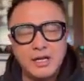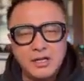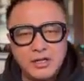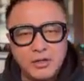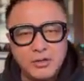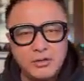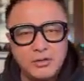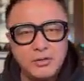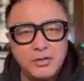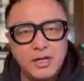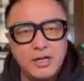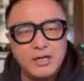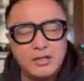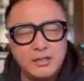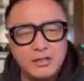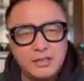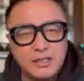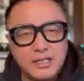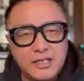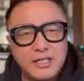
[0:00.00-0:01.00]
you know,
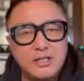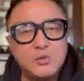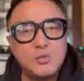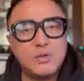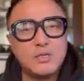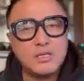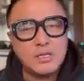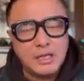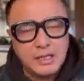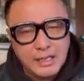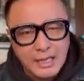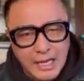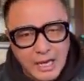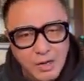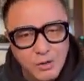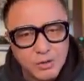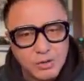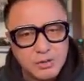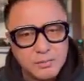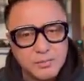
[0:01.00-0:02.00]
the kid was
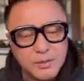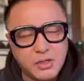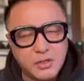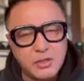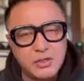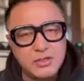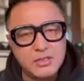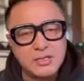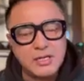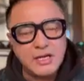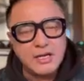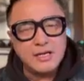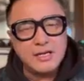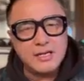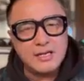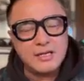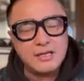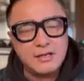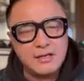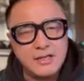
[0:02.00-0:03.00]
allowed, because
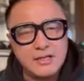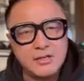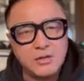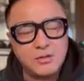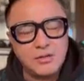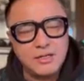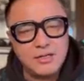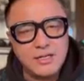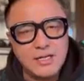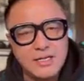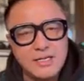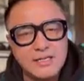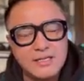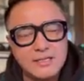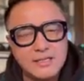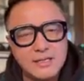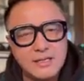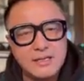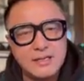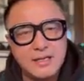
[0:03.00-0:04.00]
His
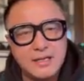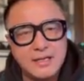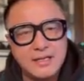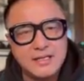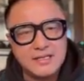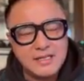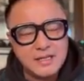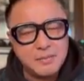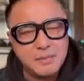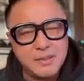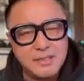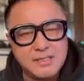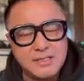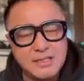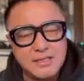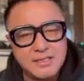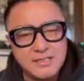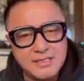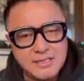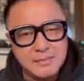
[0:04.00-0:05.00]
Holiness exhibits
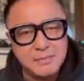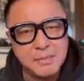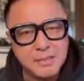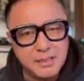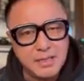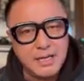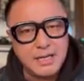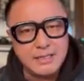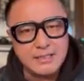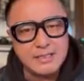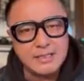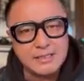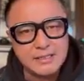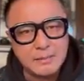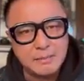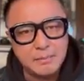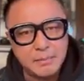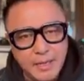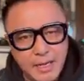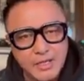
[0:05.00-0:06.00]
and symbolizes
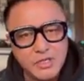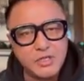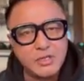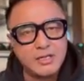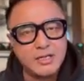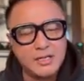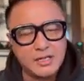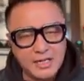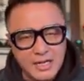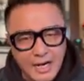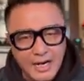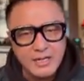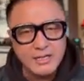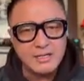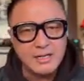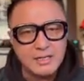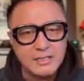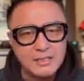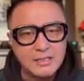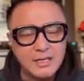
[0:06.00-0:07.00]
compassion and
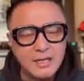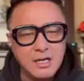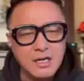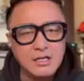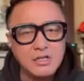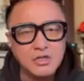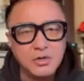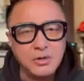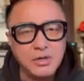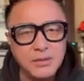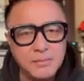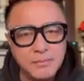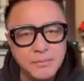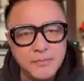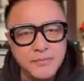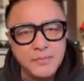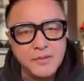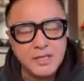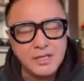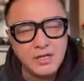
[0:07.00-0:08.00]
kindness. To him,
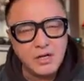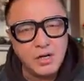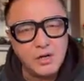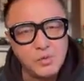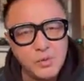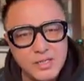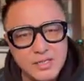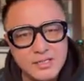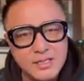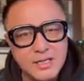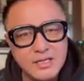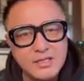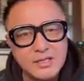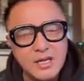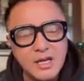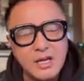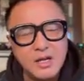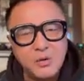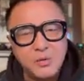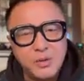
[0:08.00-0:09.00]
he always says,
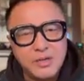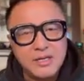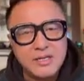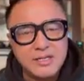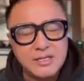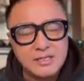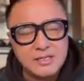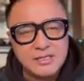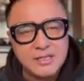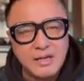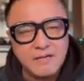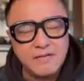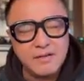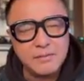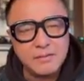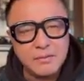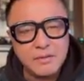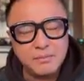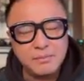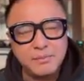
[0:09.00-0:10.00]
we
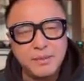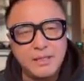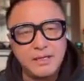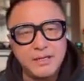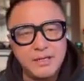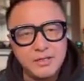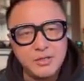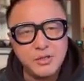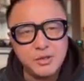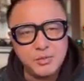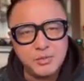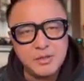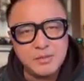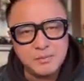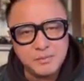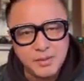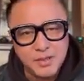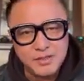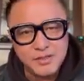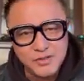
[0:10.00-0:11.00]
7 billion human
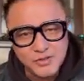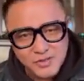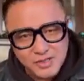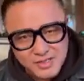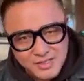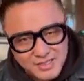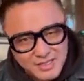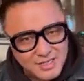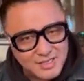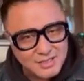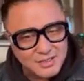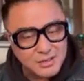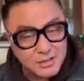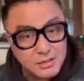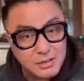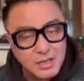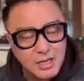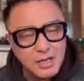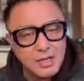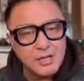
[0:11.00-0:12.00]
brothers and
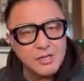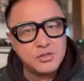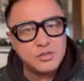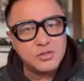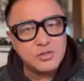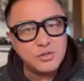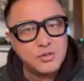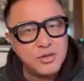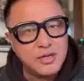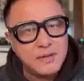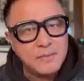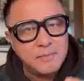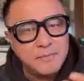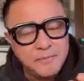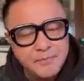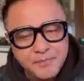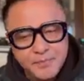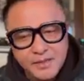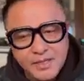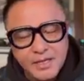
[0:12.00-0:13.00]
sisters. So to
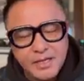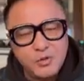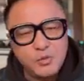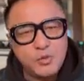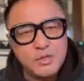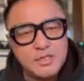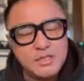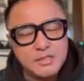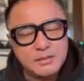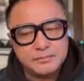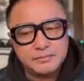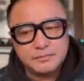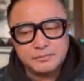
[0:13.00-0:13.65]
him, it was,